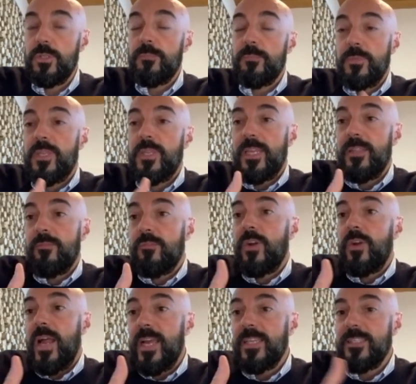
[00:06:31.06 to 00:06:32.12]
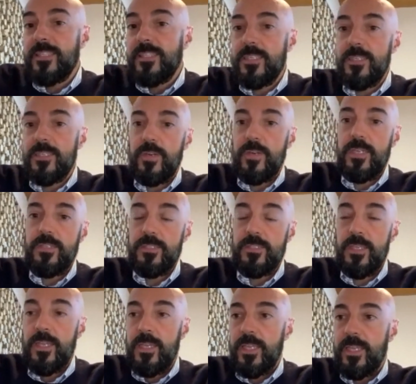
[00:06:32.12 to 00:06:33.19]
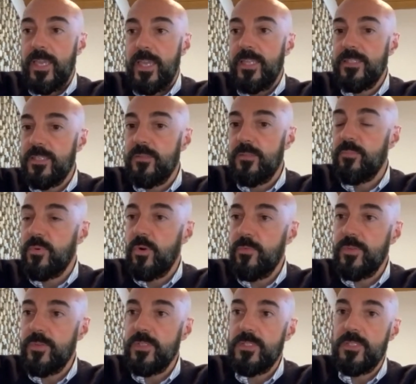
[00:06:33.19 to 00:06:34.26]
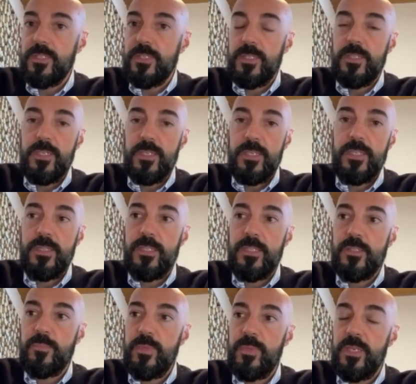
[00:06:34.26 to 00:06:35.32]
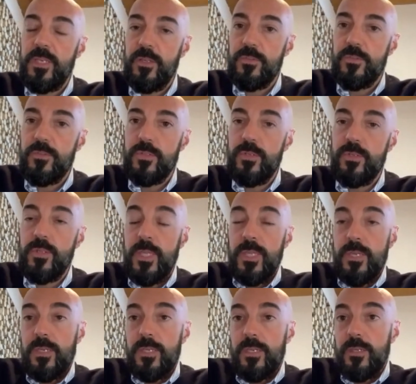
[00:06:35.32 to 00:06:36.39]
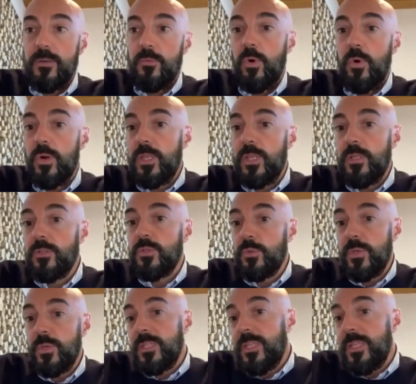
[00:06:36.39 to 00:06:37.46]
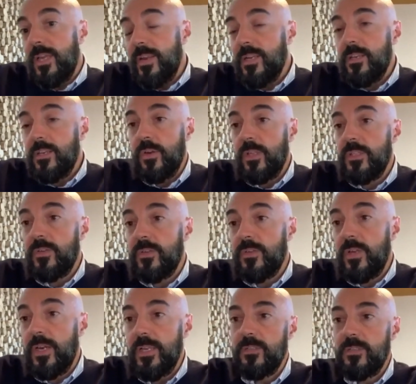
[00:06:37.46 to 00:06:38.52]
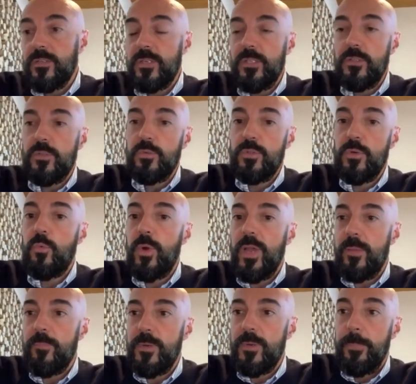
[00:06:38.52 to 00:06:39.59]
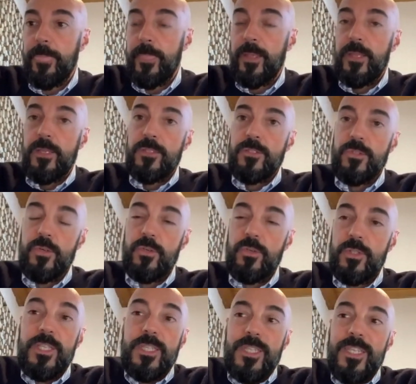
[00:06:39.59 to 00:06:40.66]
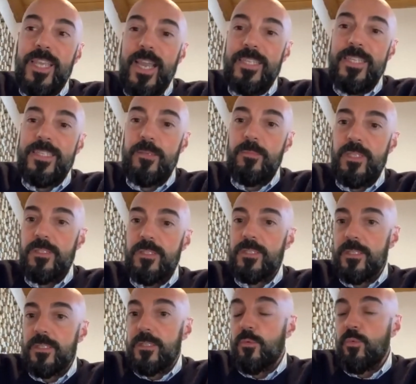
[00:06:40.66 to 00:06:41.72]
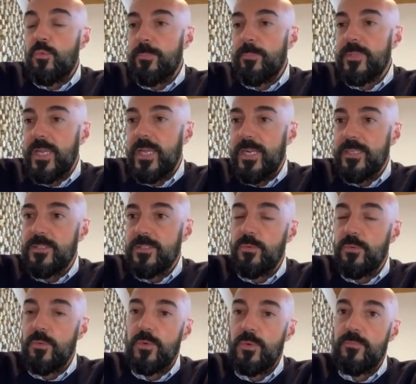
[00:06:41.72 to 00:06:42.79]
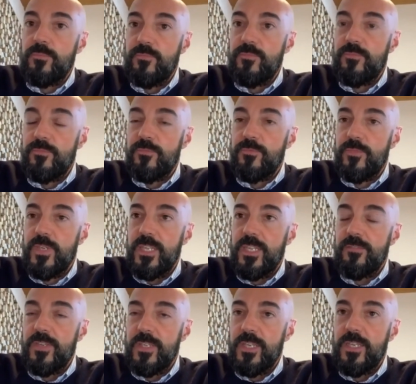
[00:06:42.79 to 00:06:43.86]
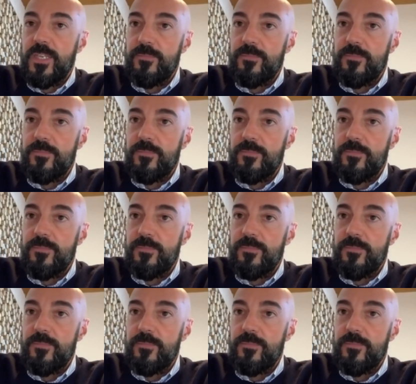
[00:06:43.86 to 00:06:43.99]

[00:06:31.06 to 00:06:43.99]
can rise gains and profits in this period, working through directly or indirectly through the web. So the item is the web tax. So we will very